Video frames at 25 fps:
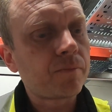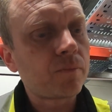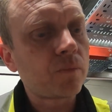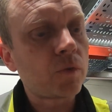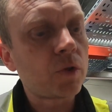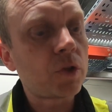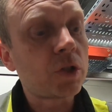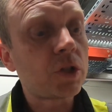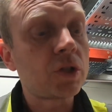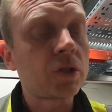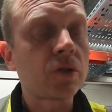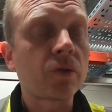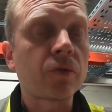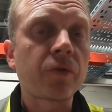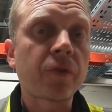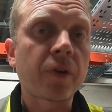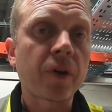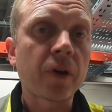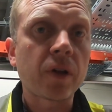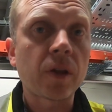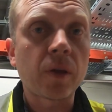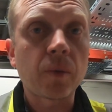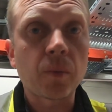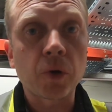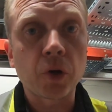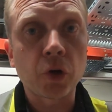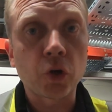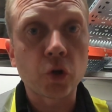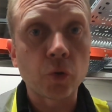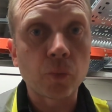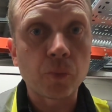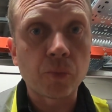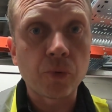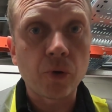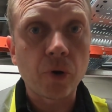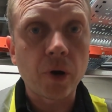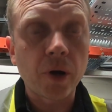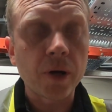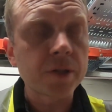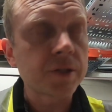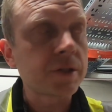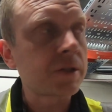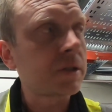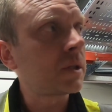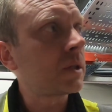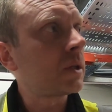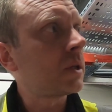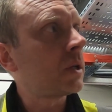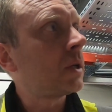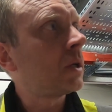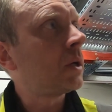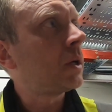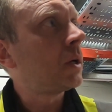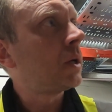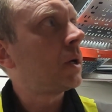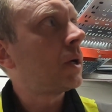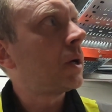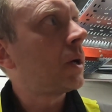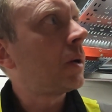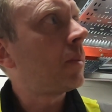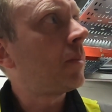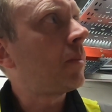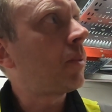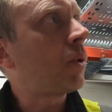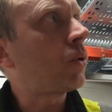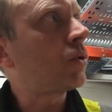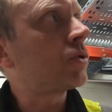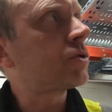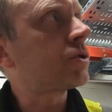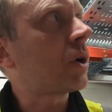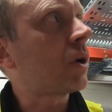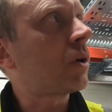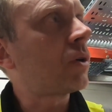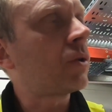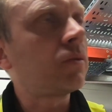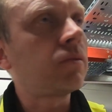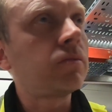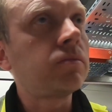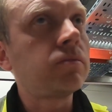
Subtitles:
Which is all fair, they want a good price, but also